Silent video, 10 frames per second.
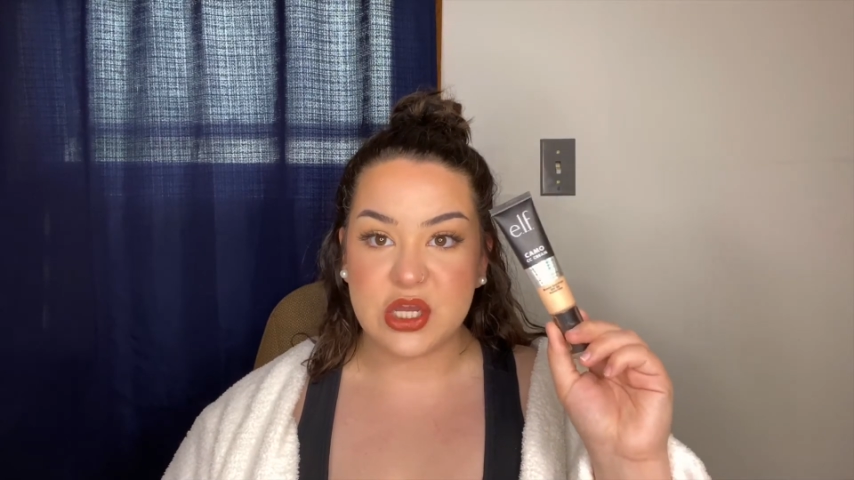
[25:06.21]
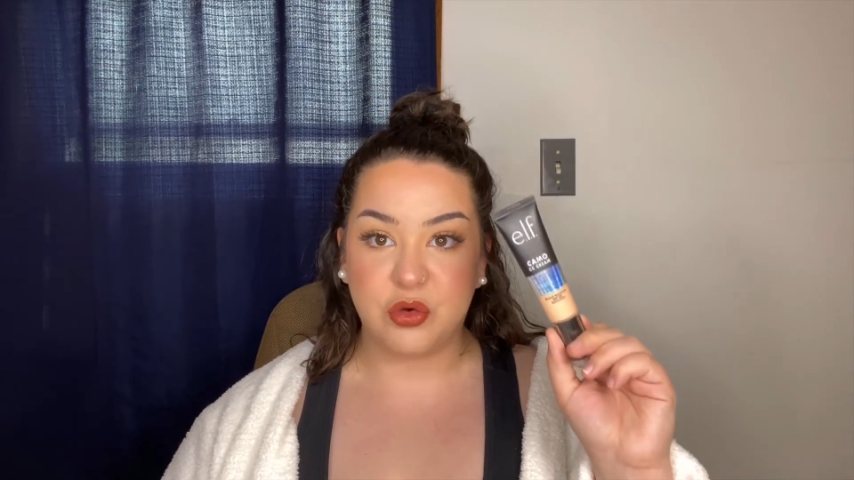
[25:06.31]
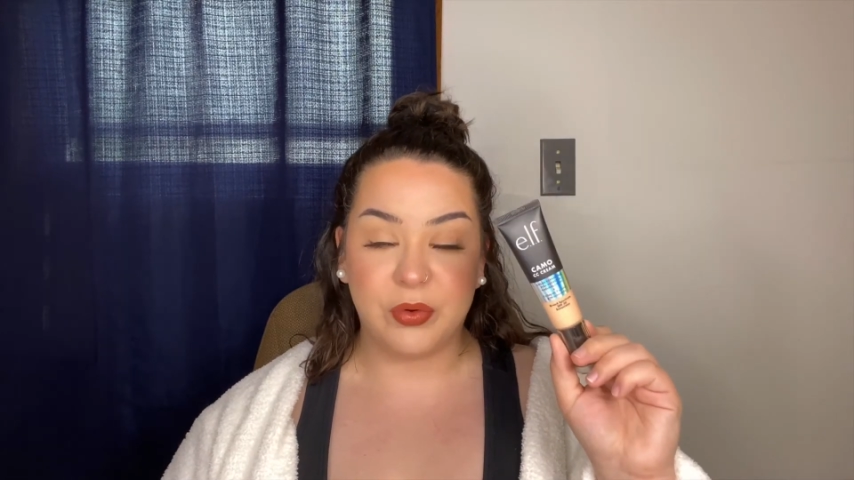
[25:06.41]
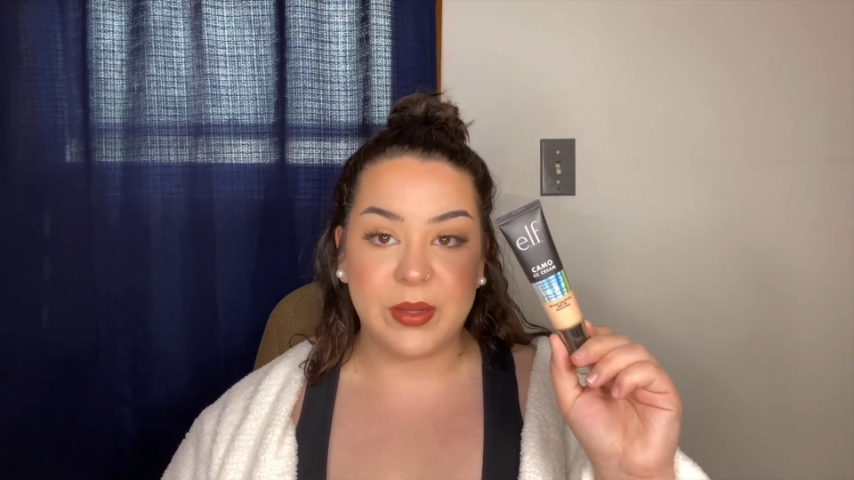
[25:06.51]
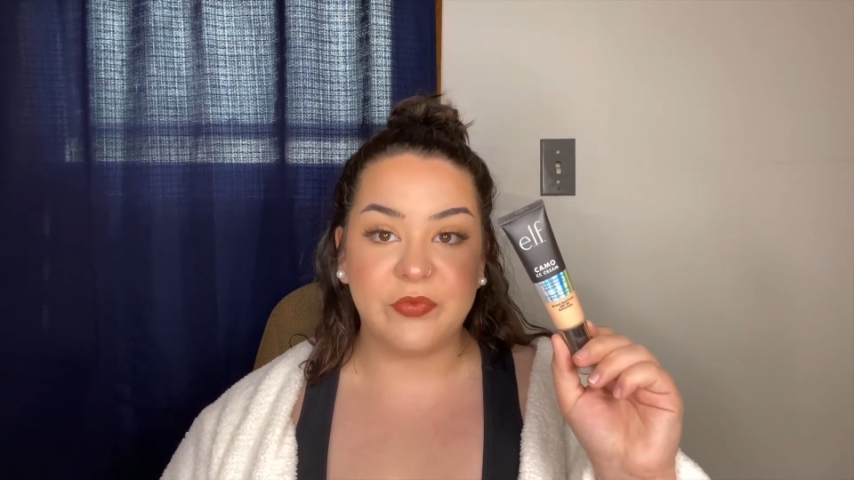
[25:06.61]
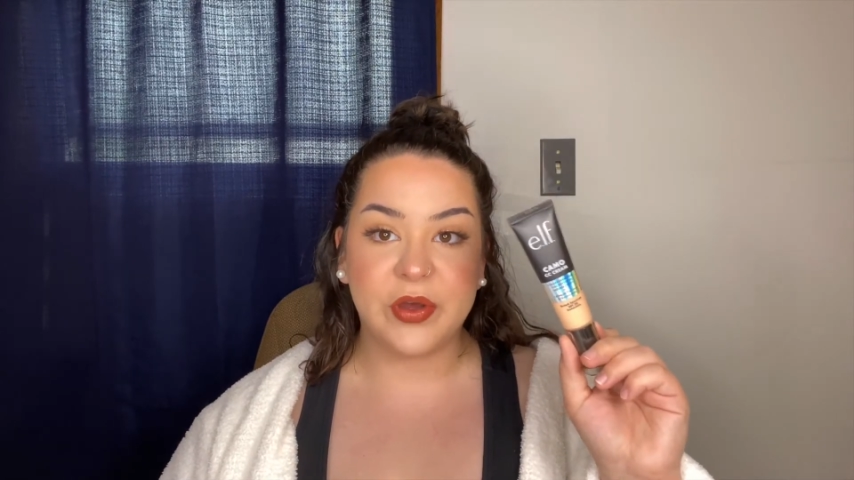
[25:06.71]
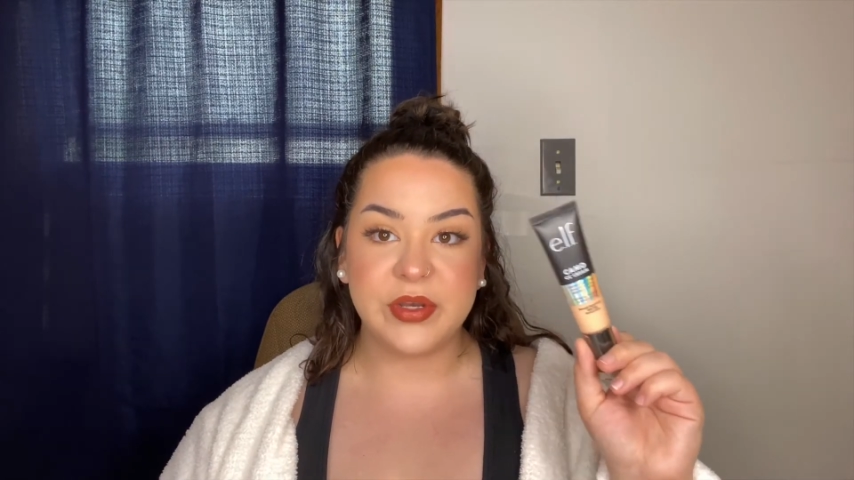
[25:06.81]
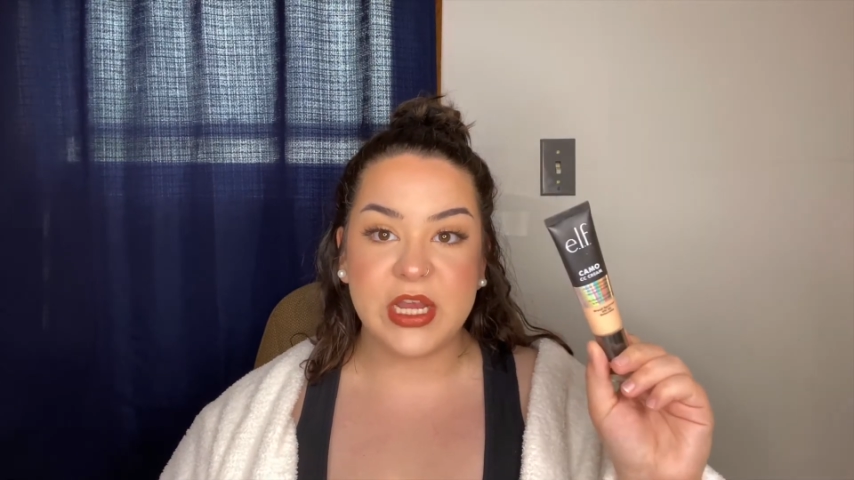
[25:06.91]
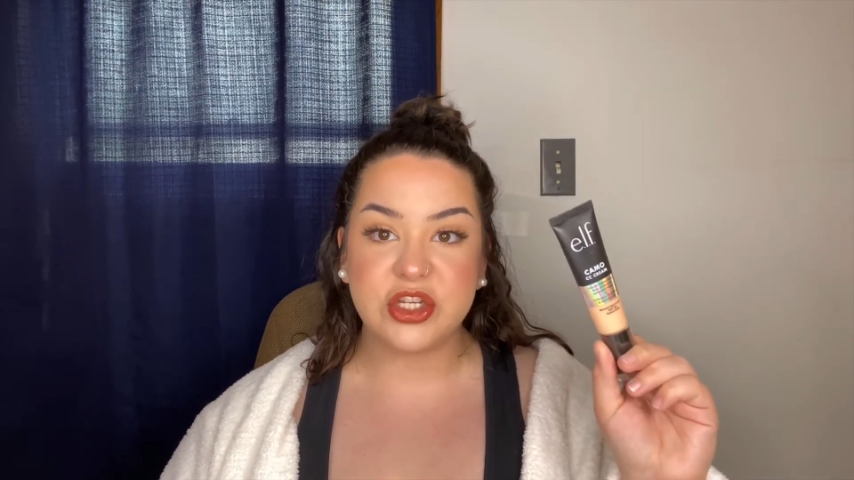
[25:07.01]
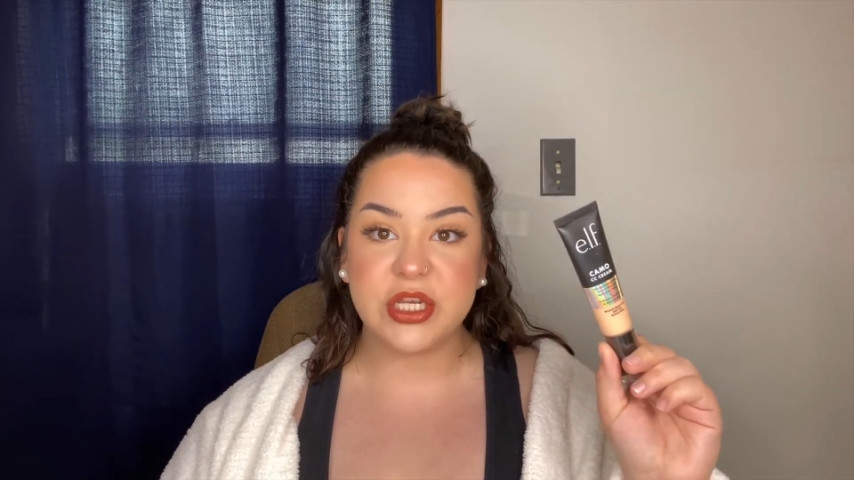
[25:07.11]
Cream
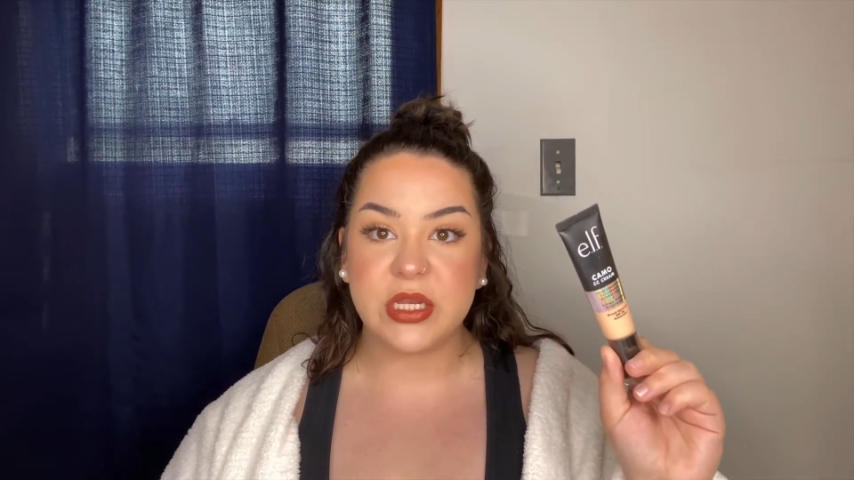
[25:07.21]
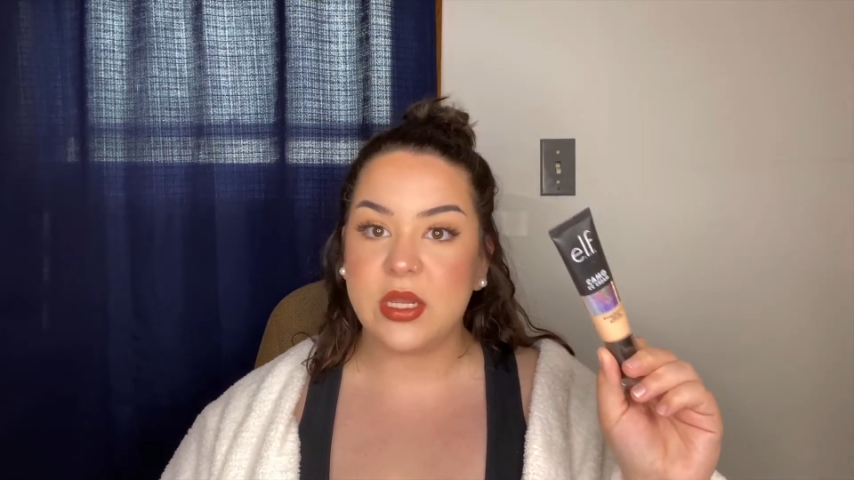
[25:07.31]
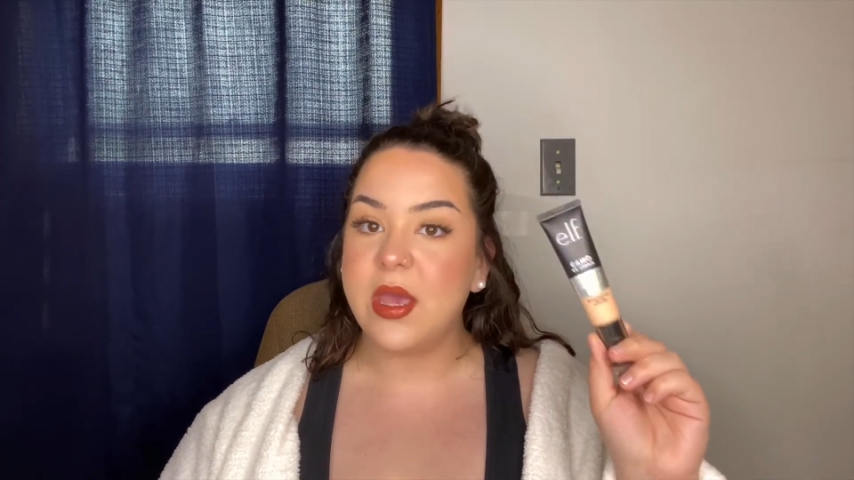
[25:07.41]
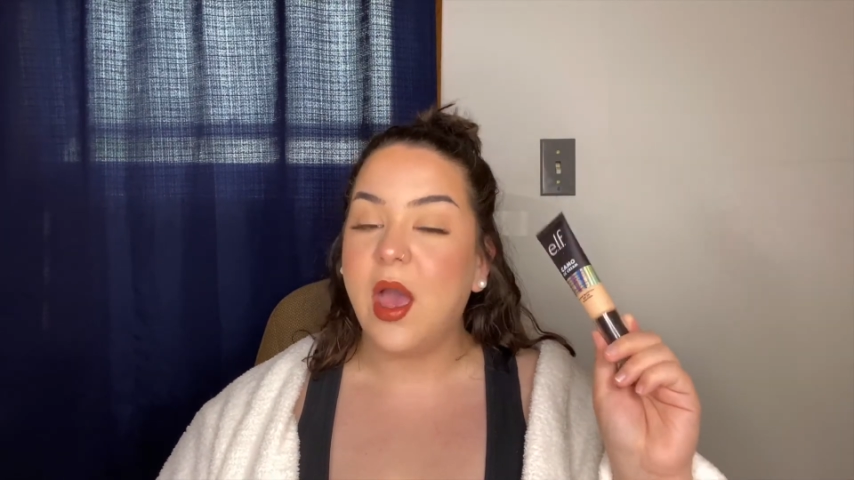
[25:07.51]
Foundation.